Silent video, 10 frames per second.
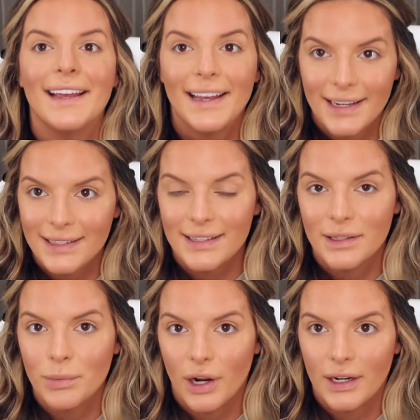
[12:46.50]
It is
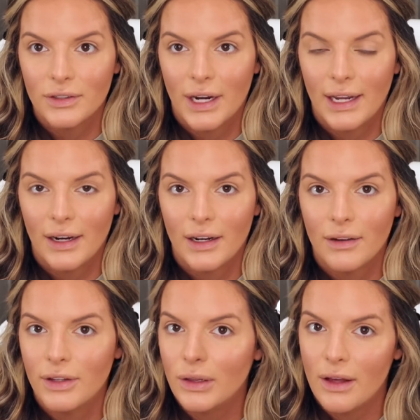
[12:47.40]
this product right here.
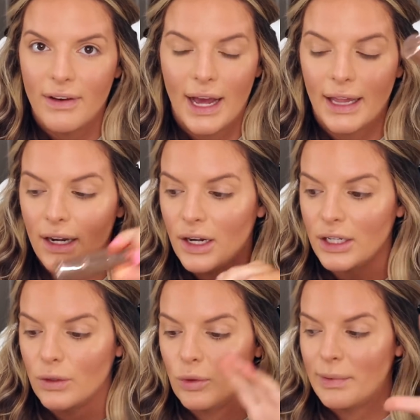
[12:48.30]
If you love
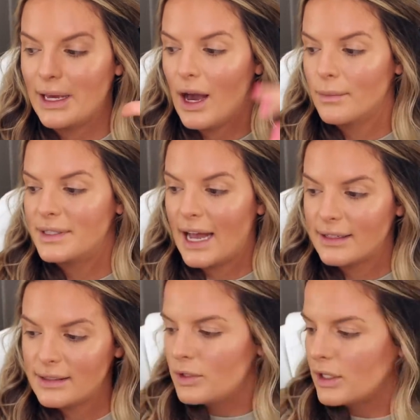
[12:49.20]
highlighter, you will be
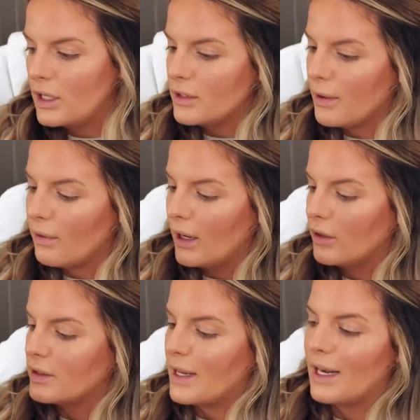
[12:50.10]
obsessed. I'm just gonna use my
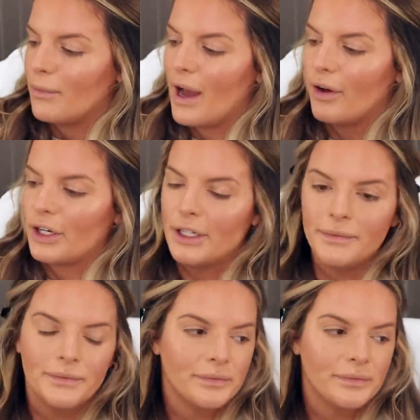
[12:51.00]
regular setting powder.